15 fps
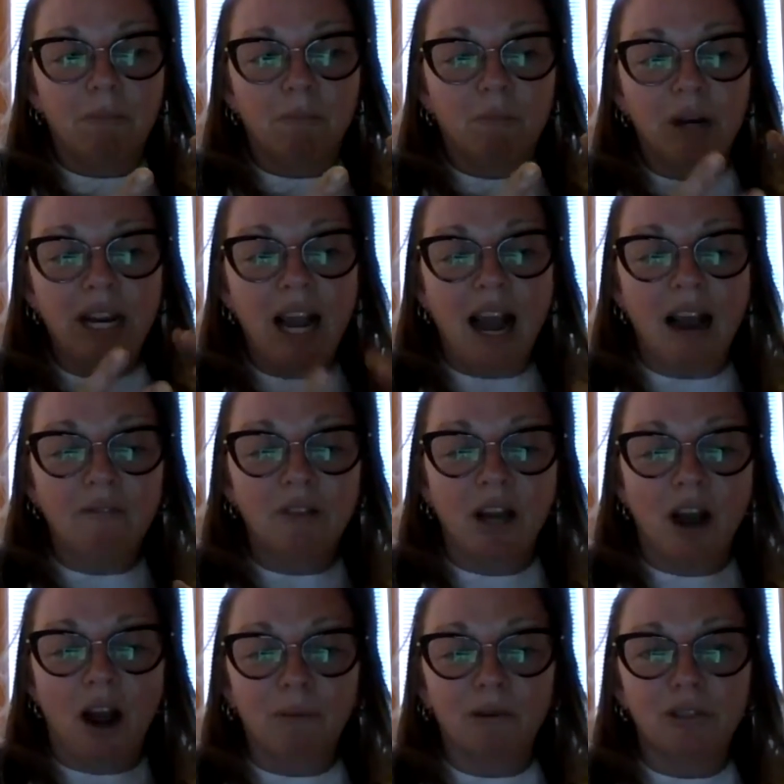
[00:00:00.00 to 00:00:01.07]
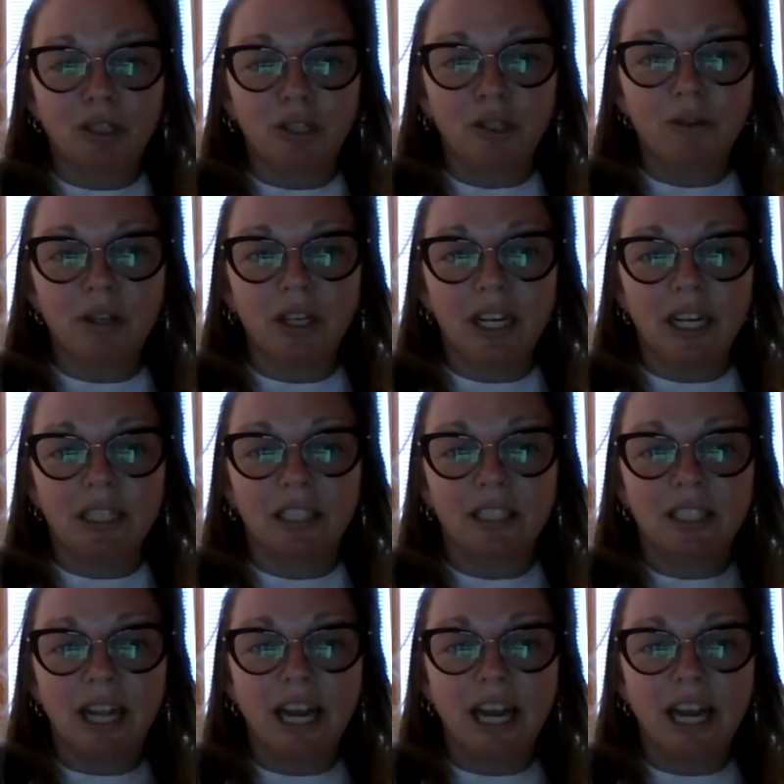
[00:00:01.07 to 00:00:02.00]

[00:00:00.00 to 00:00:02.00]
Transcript: we have the opportunity to